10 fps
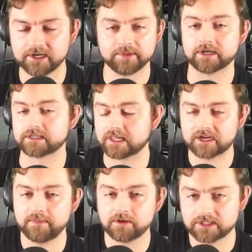because
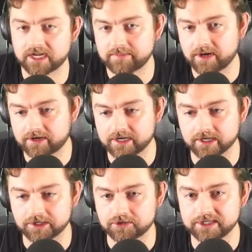like most Latin American
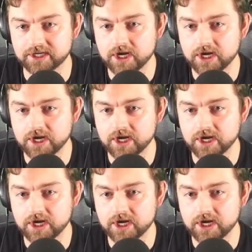countries,